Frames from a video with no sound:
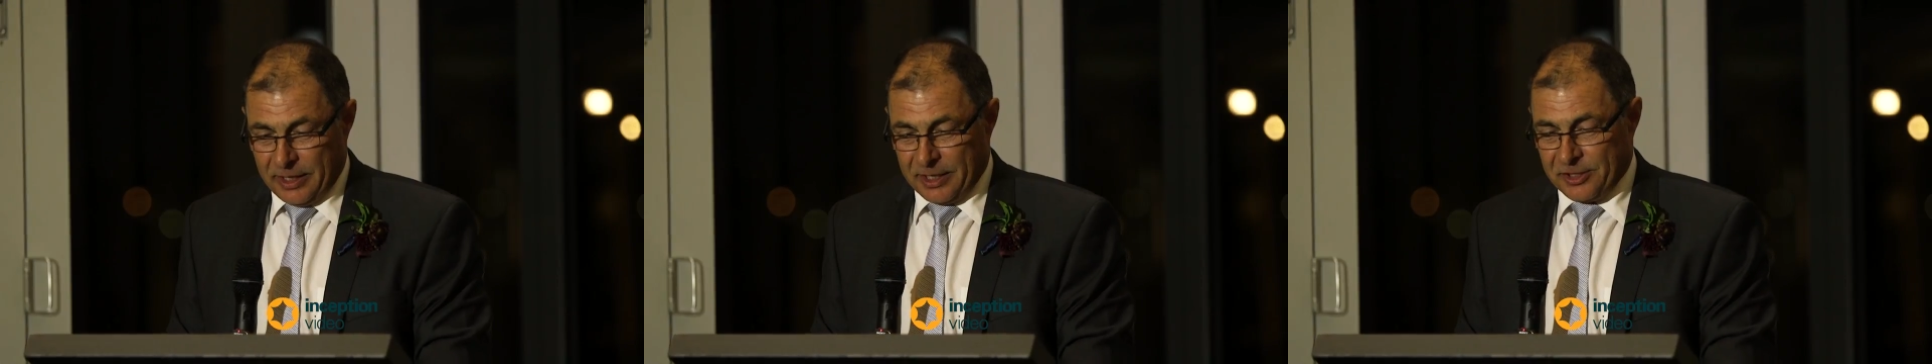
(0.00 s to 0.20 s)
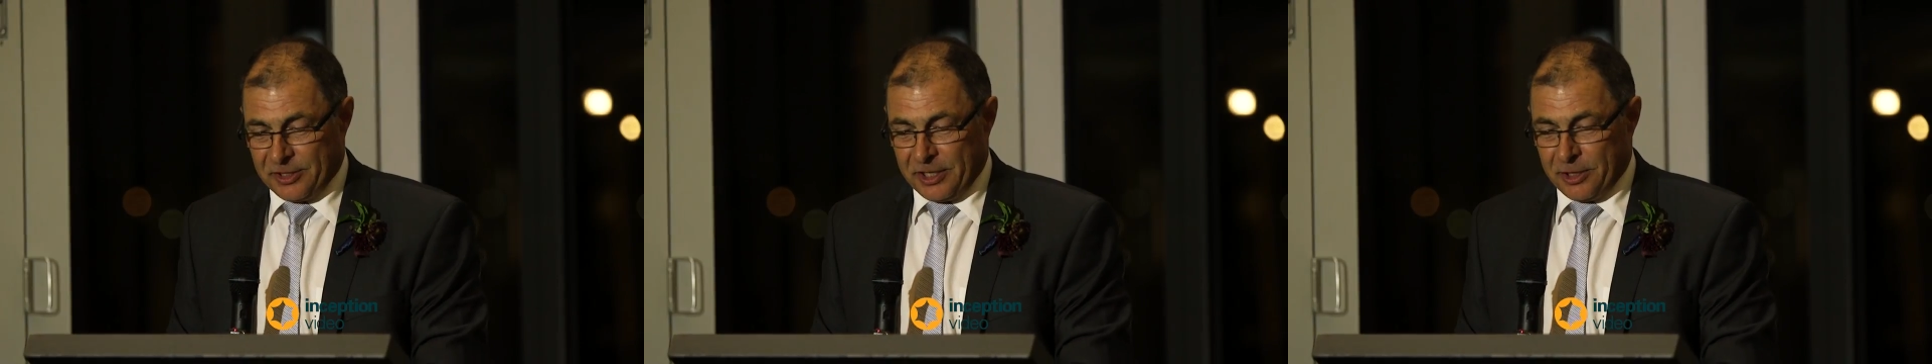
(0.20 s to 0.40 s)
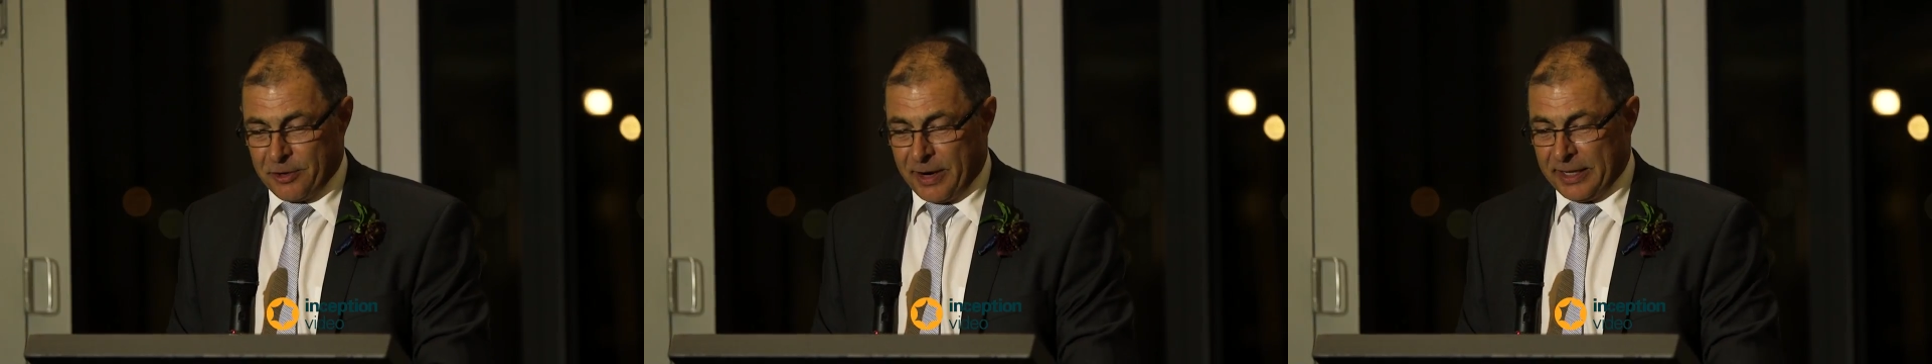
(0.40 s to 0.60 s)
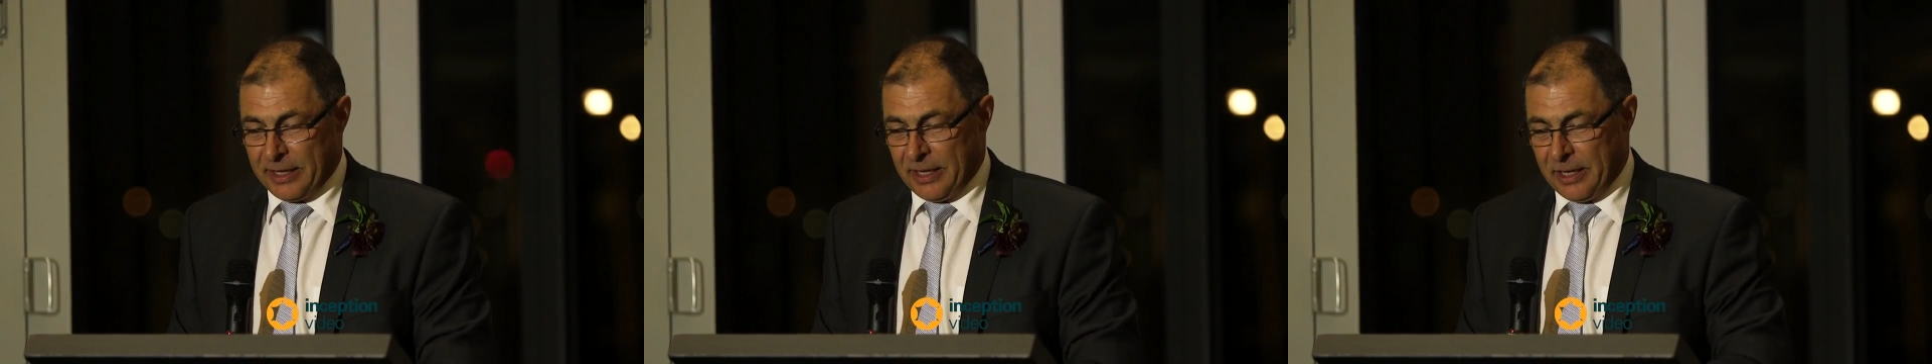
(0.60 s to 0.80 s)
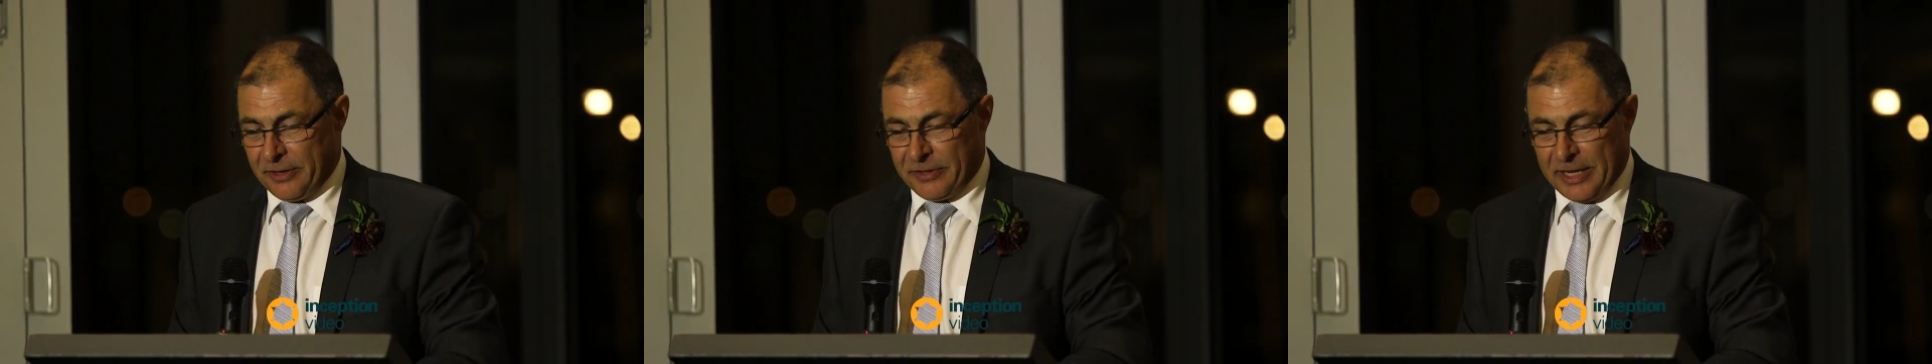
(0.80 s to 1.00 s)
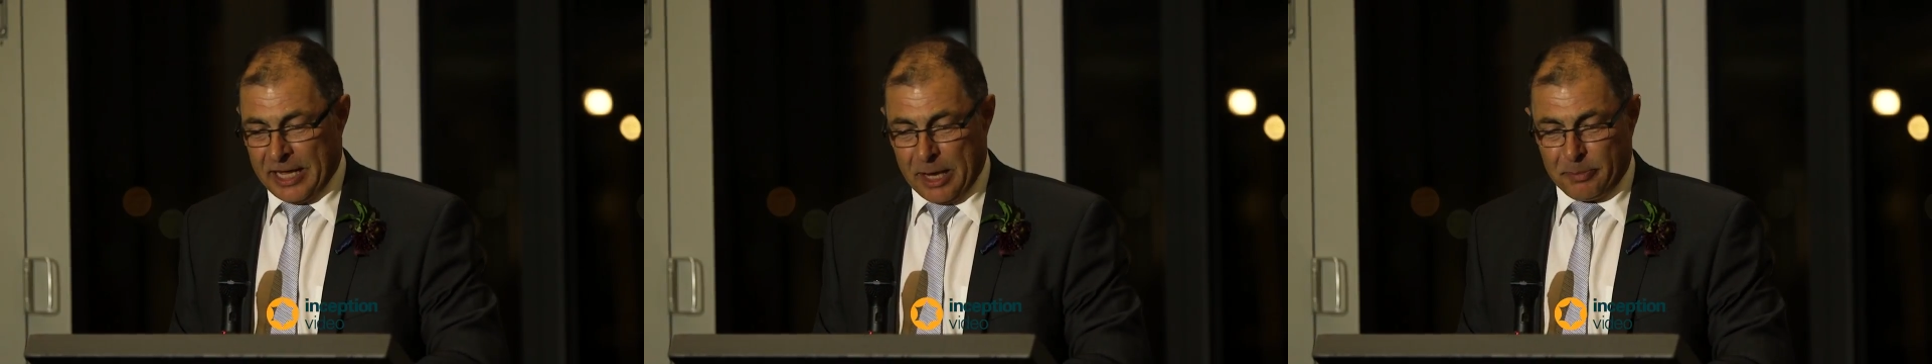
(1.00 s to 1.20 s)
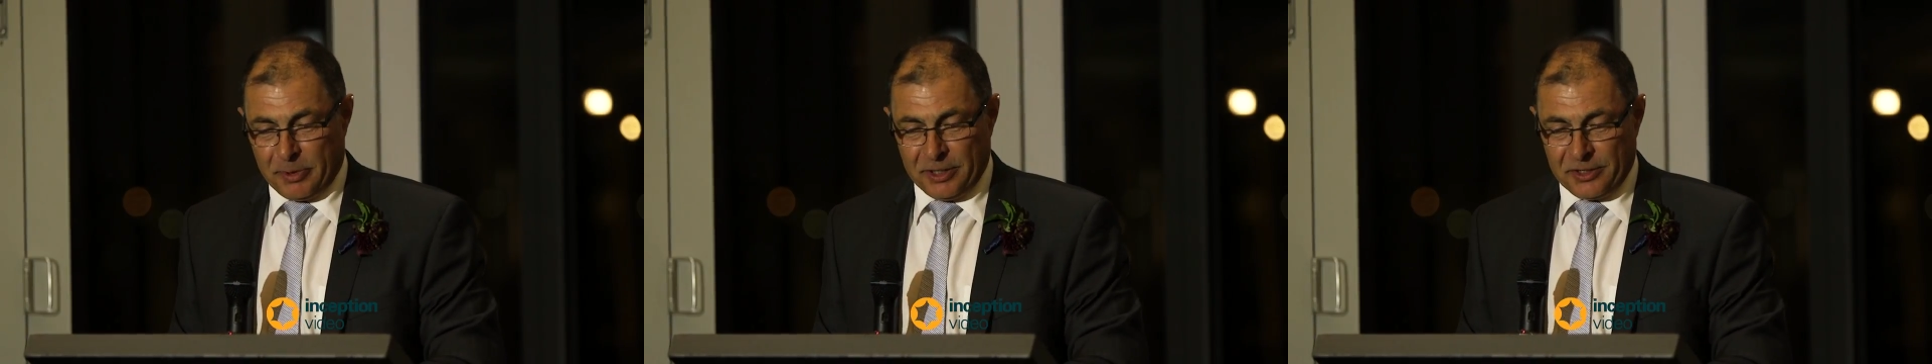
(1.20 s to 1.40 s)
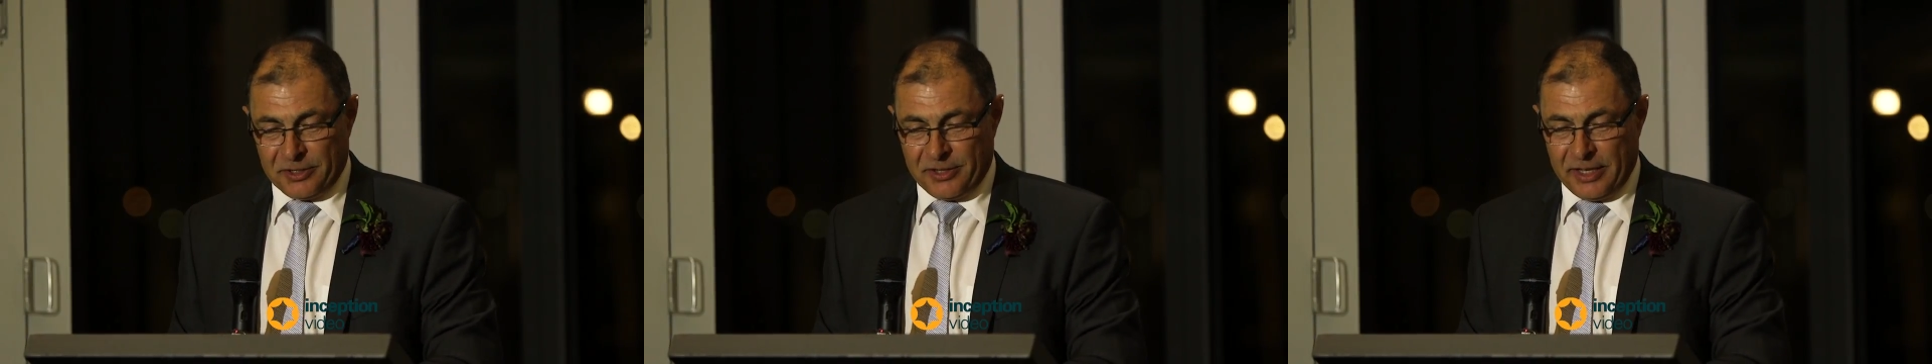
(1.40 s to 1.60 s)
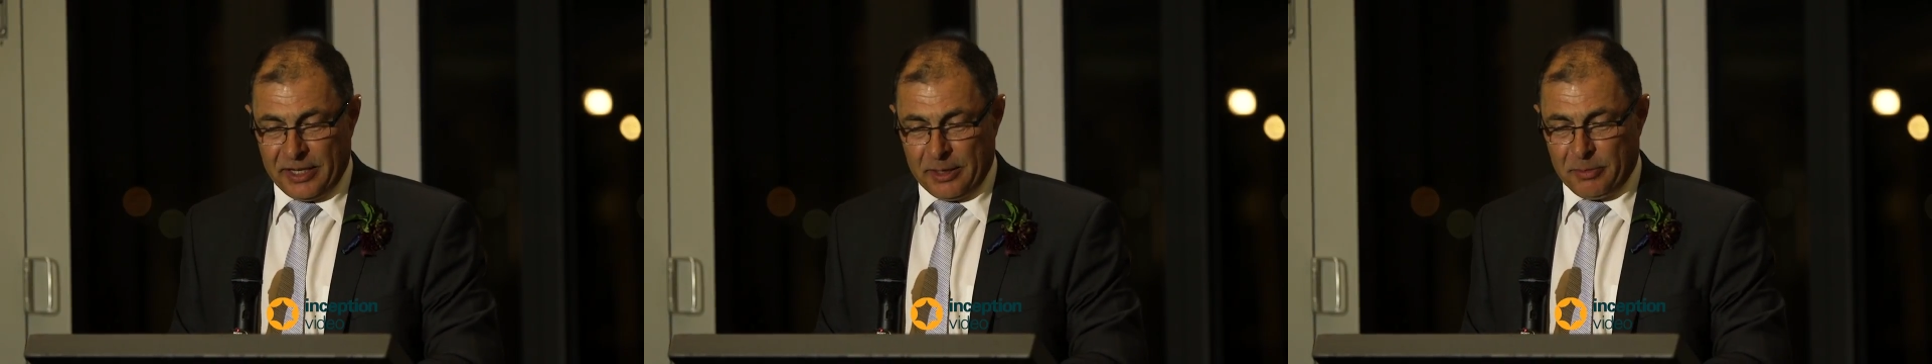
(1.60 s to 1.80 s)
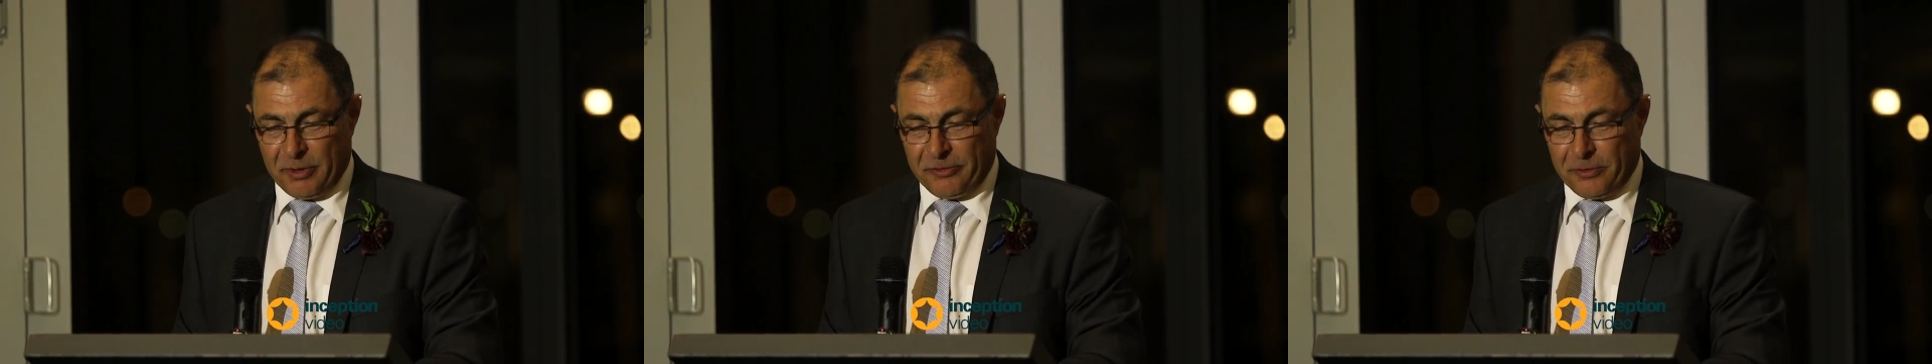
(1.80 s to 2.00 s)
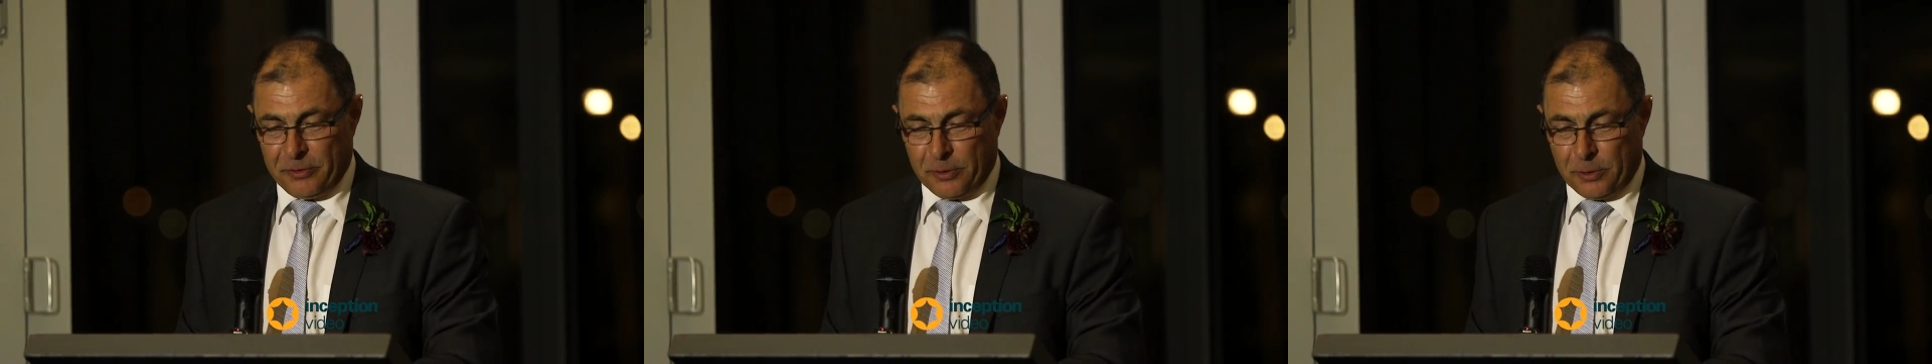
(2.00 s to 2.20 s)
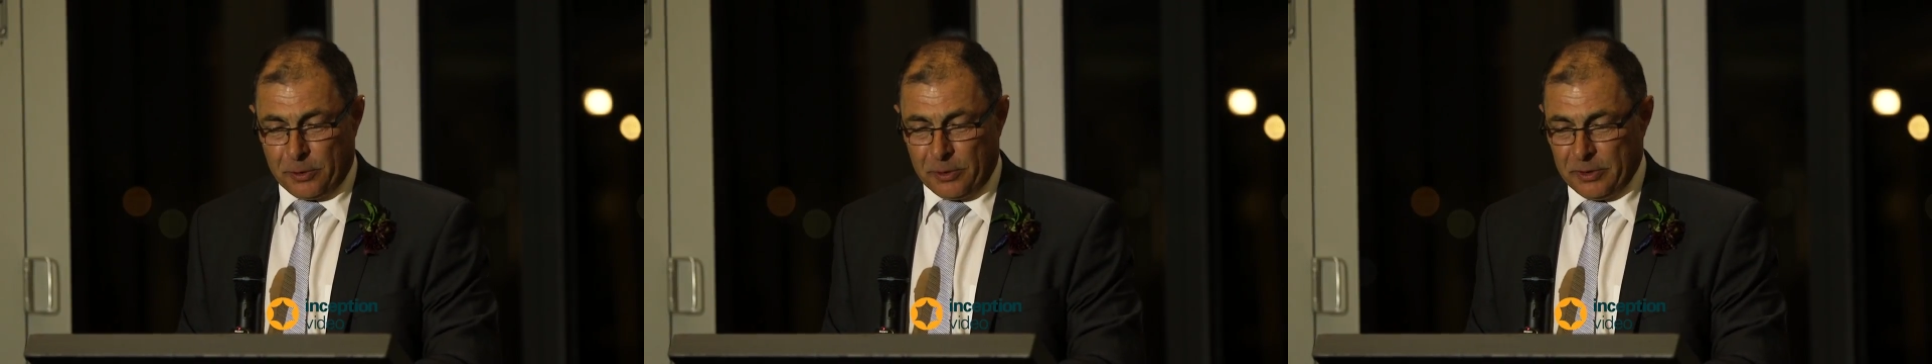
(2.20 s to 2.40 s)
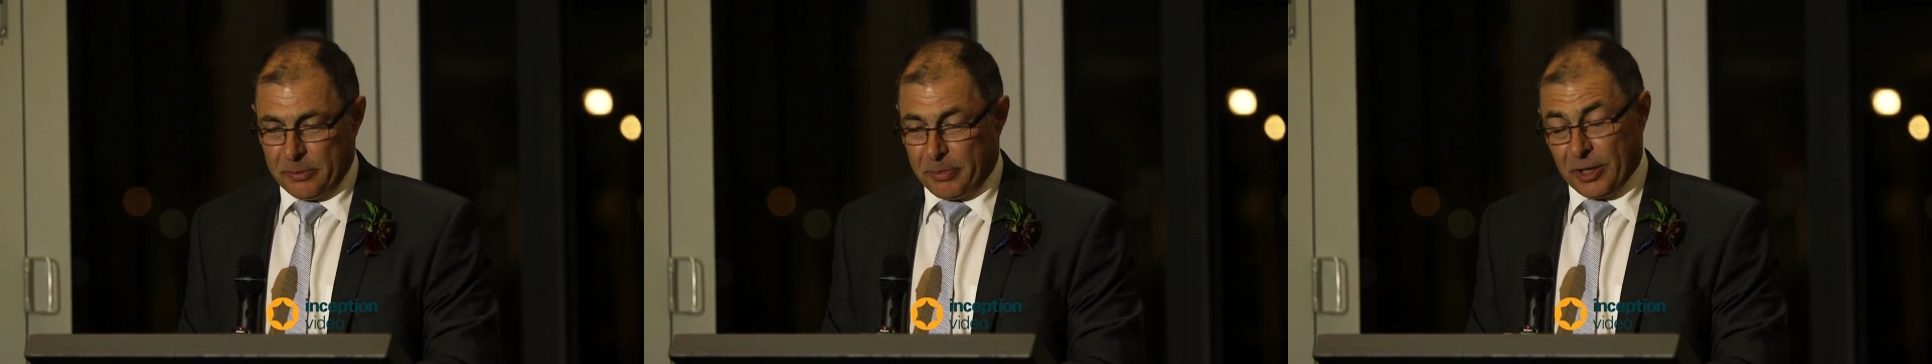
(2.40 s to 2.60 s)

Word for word: I see a greater love and happiness there before,